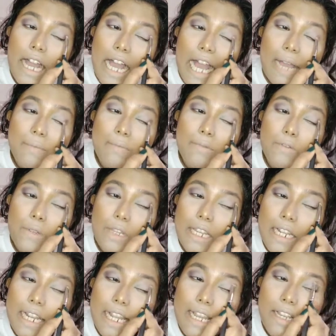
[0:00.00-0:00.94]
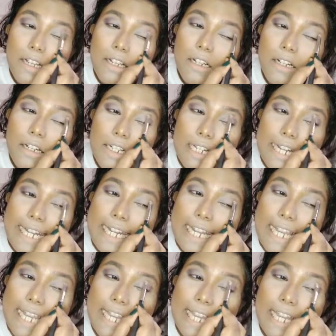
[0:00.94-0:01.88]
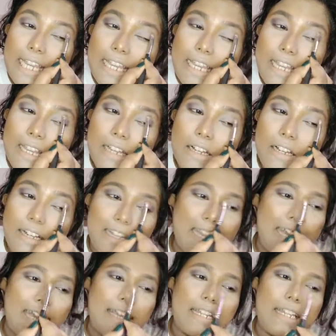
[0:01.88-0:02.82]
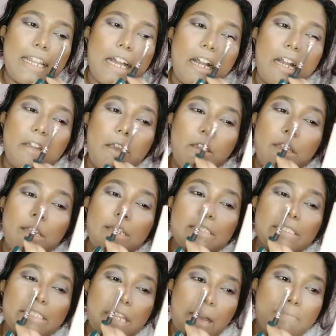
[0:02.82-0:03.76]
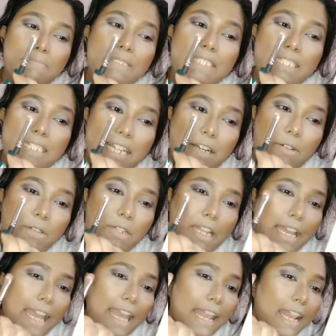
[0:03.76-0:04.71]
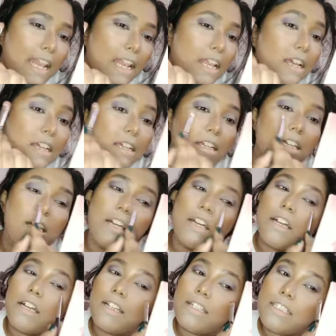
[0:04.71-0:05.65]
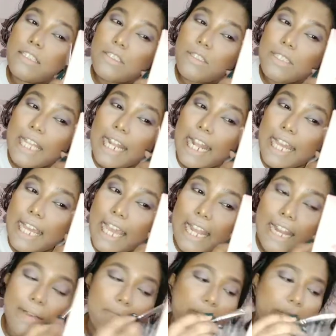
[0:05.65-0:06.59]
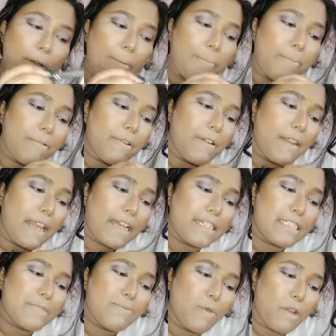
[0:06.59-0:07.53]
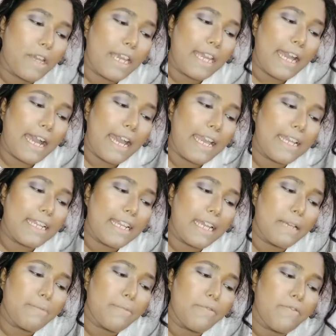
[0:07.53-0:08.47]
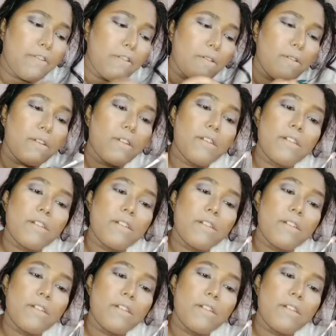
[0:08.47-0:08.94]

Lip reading: I'm doing like a T, like an I can say upside down L, so that I get a proper, like a smoky eye type of a look.